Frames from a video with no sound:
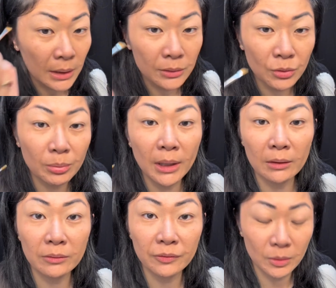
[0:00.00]
I do plan
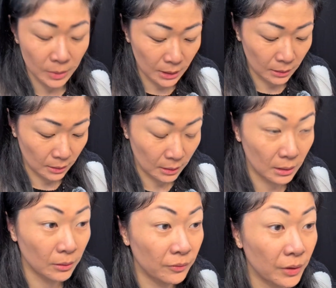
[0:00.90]
on filming
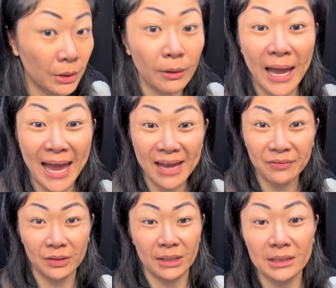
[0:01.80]
another video
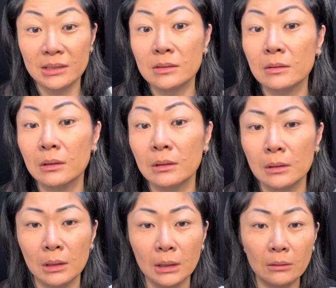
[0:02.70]
after this, so I
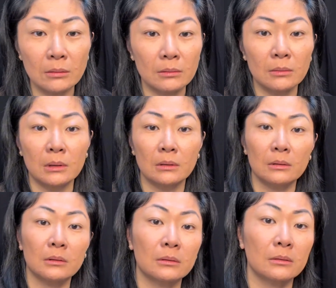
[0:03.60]
kind of want to look